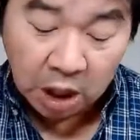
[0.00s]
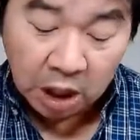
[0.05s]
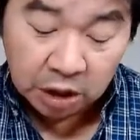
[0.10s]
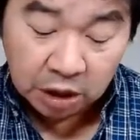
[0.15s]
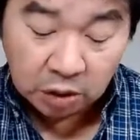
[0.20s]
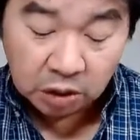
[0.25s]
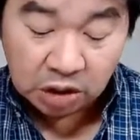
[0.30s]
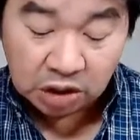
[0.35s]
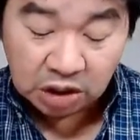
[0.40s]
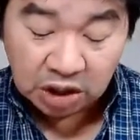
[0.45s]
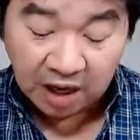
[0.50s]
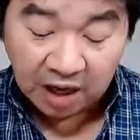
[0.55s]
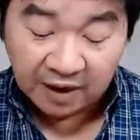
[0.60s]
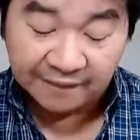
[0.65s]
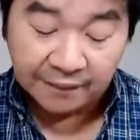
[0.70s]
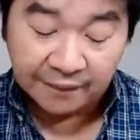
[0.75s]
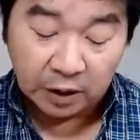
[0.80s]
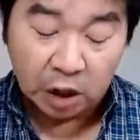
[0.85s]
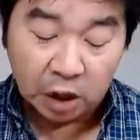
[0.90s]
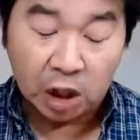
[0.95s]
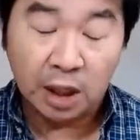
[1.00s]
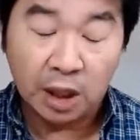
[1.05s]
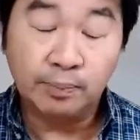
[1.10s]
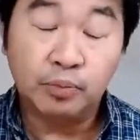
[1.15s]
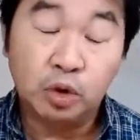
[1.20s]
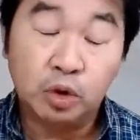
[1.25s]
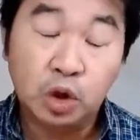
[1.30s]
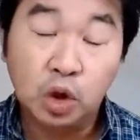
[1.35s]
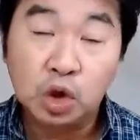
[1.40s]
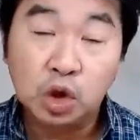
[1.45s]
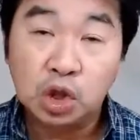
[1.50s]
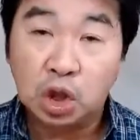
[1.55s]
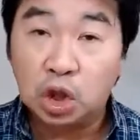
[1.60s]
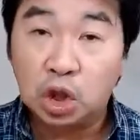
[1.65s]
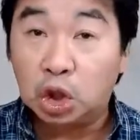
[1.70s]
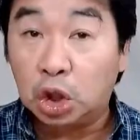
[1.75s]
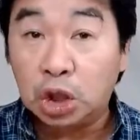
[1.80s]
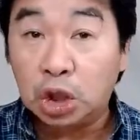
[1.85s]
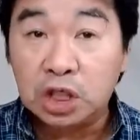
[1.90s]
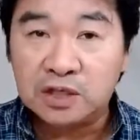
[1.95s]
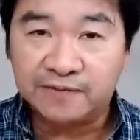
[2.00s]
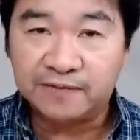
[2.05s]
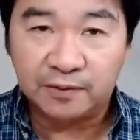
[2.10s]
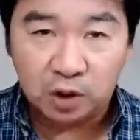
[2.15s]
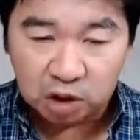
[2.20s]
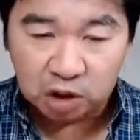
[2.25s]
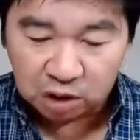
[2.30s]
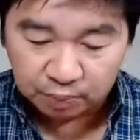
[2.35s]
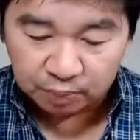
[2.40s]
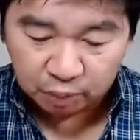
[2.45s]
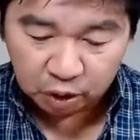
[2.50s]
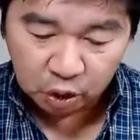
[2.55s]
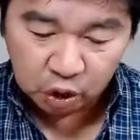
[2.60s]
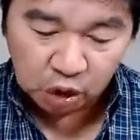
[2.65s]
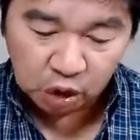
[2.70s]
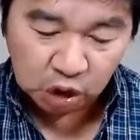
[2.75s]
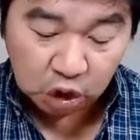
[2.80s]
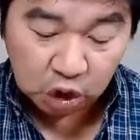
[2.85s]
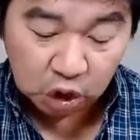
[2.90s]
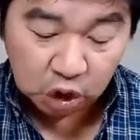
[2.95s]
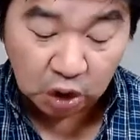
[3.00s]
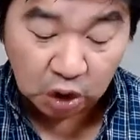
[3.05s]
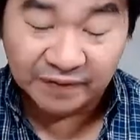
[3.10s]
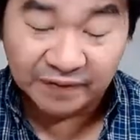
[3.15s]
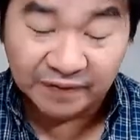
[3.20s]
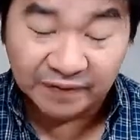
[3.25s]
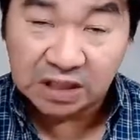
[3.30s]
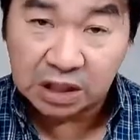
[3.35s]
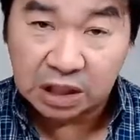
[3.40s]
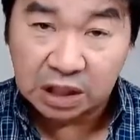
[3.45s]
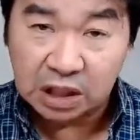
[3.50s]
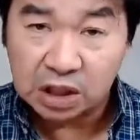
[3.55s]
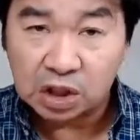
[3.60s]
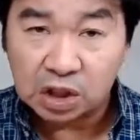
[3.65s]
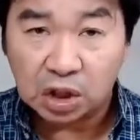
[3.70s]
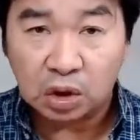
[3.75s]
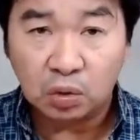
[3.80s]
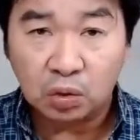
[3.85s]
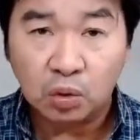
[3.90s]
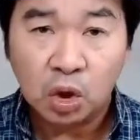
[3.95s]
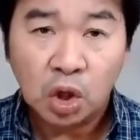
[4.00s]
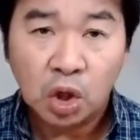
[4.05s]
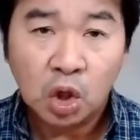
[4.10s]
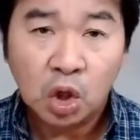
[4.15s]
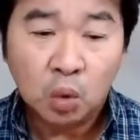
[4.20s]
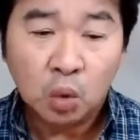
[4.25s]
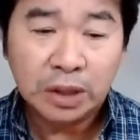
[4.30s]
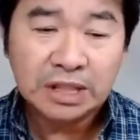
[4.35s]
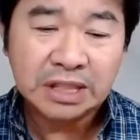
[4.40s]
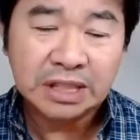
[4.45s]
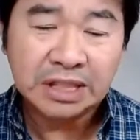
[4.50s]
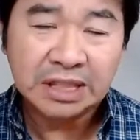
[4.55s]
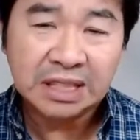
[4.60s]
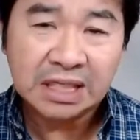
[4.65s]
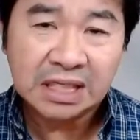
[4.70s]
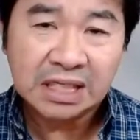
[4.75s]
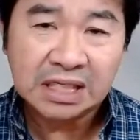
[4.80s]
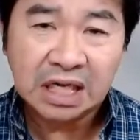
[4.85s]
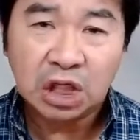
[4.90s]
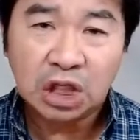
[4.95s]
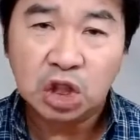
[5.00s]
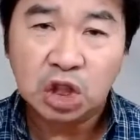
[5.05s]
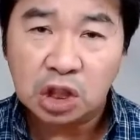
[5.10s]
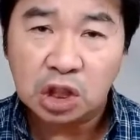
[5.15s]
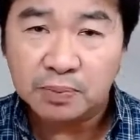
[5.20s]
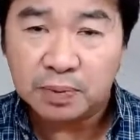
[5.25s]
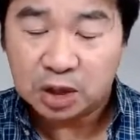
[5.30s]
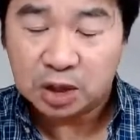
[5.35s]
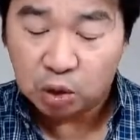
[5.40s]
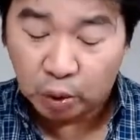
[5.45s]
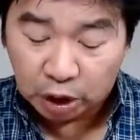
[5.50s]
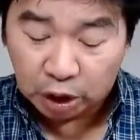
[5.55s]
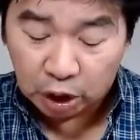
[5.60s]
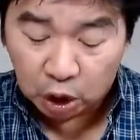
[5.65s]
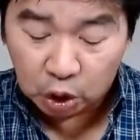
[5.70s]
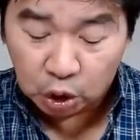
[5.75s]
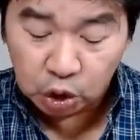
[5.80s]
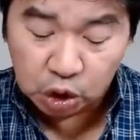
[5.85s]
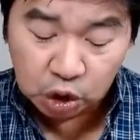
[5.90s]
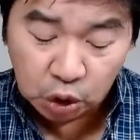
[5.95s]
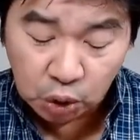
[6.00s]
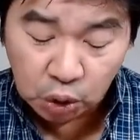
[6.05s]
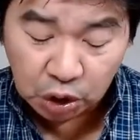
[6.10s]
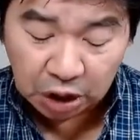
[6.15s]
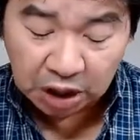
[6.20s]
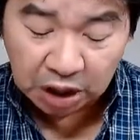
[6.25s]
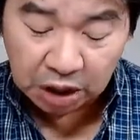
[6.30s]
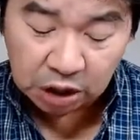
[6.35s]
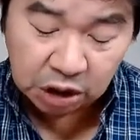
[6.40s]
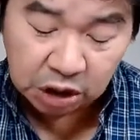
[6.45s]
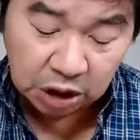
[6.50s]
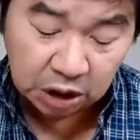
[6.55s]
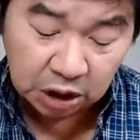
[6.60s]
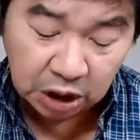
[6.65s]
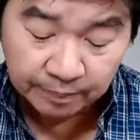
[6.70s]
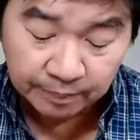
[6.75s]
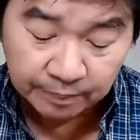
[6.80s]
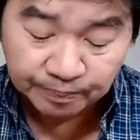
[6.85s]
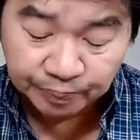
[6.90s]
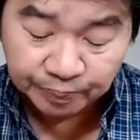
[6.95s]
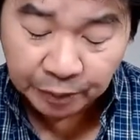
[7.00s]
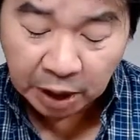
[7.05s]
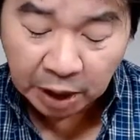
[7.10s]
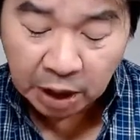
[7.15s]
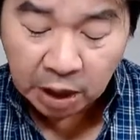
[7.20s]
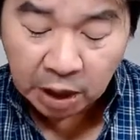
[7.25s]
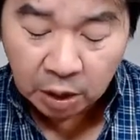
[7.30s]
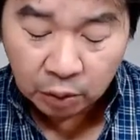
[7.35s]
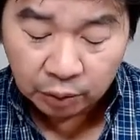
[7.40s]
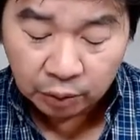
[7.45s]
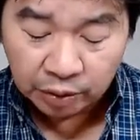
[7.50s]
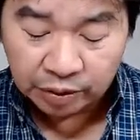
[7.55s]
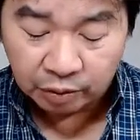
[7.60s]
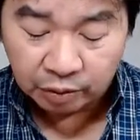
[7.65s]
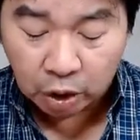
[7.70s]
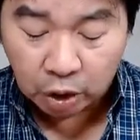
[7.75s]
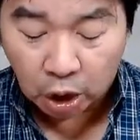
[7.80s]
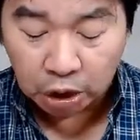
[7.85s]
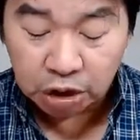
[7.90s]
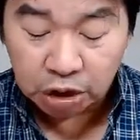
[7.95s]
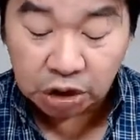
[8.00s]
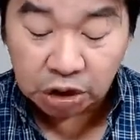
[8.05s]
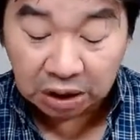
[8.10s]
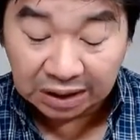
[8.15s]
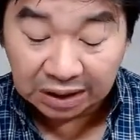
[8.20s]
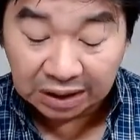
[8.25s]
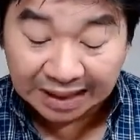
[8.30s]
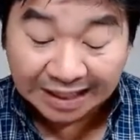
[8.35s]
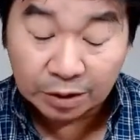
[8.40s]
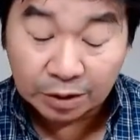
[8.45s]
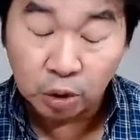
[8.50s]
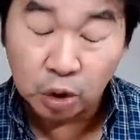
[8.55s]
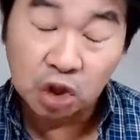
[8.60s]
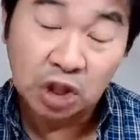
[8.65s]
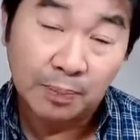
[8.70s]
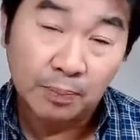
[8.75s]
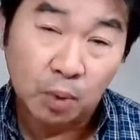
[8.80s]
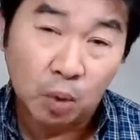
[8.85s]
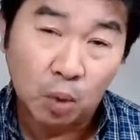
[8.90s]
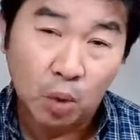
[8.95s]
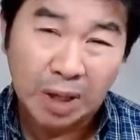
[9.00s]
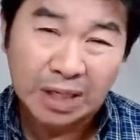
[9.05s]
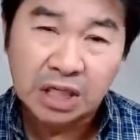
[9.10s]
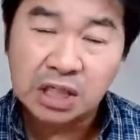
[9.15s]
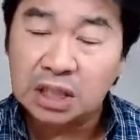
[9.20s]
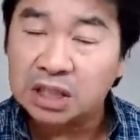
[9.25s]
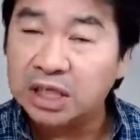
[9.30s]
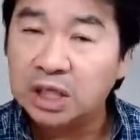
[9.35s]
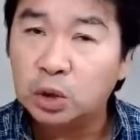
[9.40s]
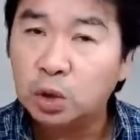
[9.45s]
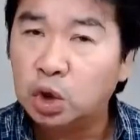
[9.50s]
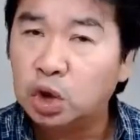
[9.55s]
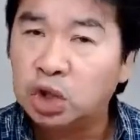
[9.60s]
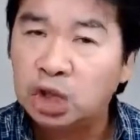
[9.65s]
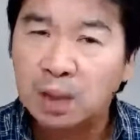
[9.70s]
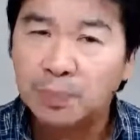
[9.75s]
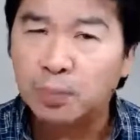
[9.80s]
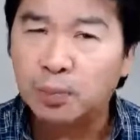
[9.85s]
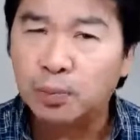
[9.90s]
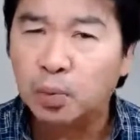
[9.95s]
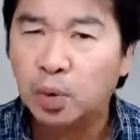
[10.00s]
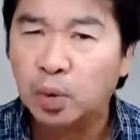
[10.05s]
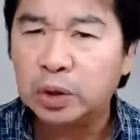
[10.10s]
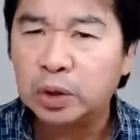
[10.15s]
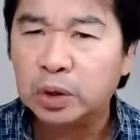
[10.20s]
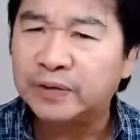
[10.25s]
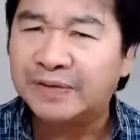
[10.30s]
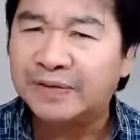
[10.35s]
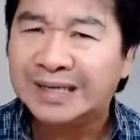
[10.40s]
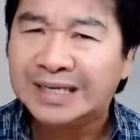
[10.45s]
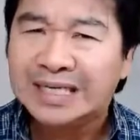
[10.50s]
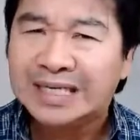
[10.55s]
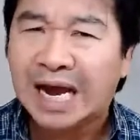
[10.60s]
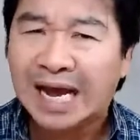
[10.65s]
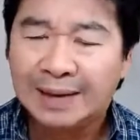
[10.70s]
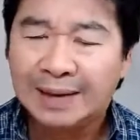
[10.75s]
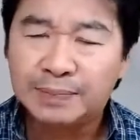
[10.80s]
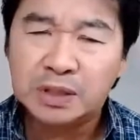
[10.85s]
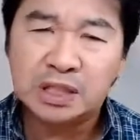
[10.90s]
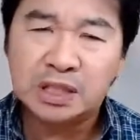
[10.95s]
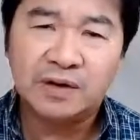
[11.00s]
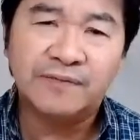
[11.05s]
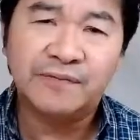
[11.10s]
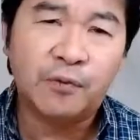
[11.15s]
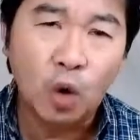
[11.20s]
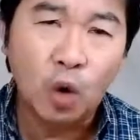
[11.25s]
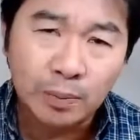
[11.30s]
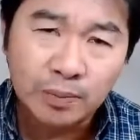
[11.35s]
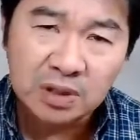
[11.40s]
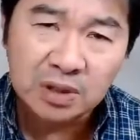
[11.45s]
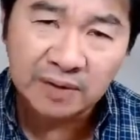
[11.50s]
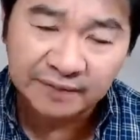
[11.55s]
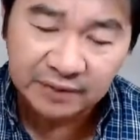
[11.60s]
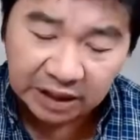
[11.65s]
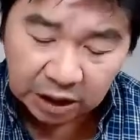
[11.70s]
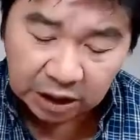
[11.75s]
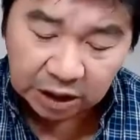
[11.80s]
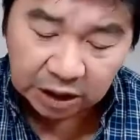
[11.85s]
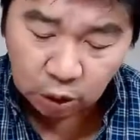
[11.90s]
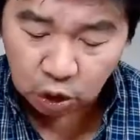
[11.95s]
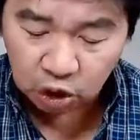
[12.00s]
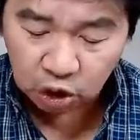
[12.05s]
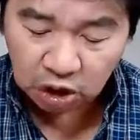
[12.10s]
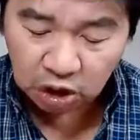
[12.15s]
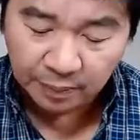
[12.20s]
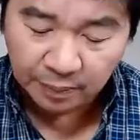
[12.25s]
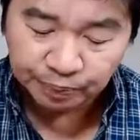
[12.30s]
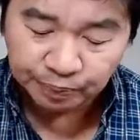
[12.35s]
There's stuff on producing goods versus producing services, and what's the distinctions between those two things. And then with regards to leadership, what is leadership? What are different types and forms of leadership?